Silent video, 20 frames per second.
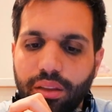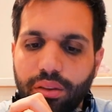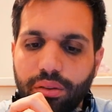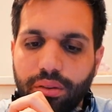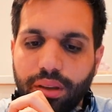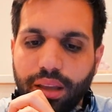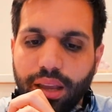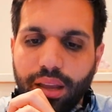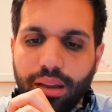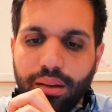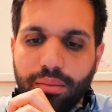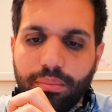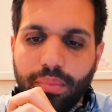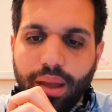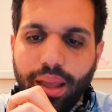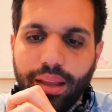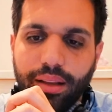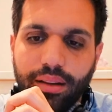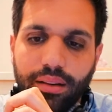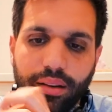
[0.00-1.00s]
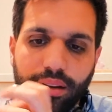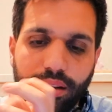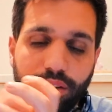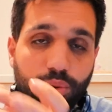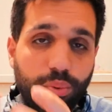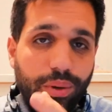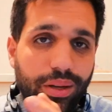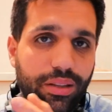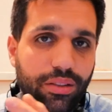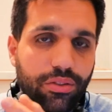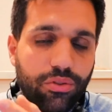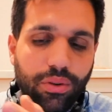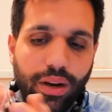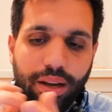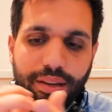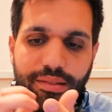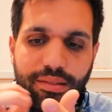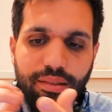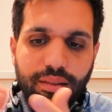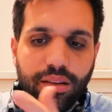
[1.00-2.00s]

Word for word: you can make like 20 tracks